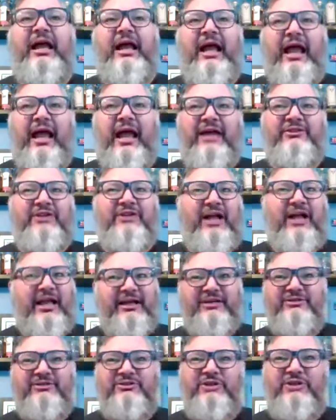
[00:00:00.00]
and
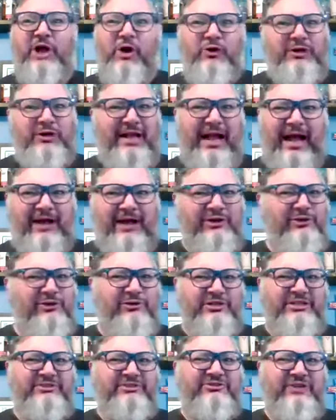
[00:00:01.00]
like low
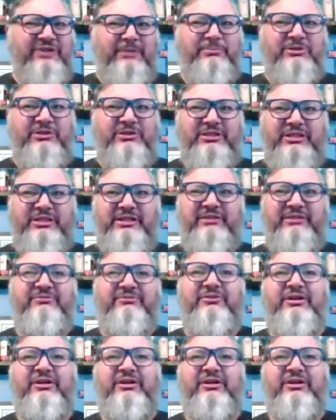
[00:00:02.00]
calories, I believe.